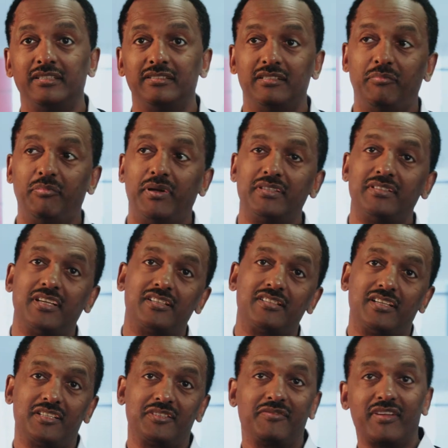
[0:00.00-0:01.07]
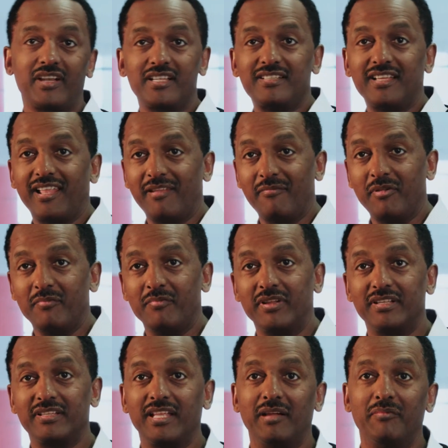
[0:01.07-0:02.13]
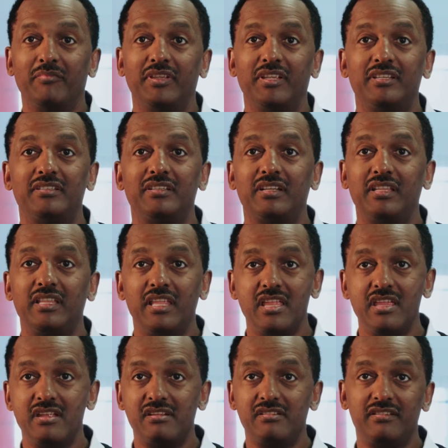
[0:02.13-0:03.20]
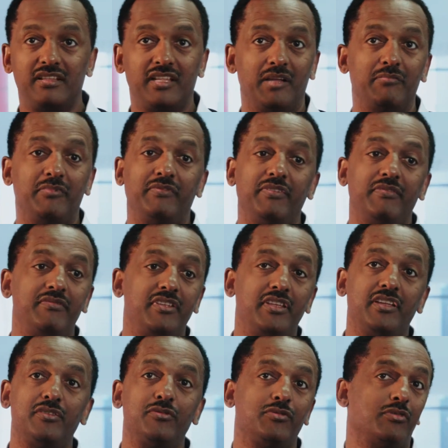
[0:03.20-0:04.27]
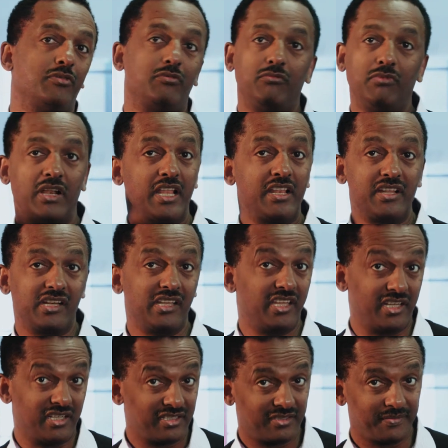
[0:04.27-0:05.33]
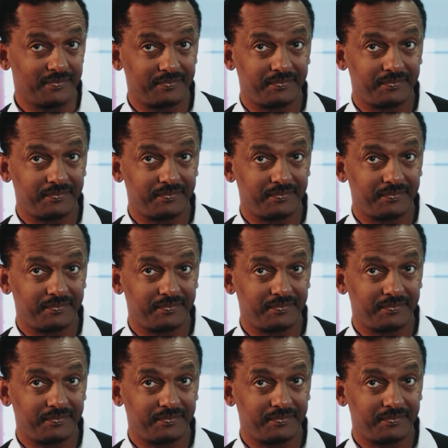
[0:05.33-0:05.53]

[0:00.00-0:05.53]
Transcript: The past, as far as I remember, it can be 30 years, it can be 50 years, or 100 years.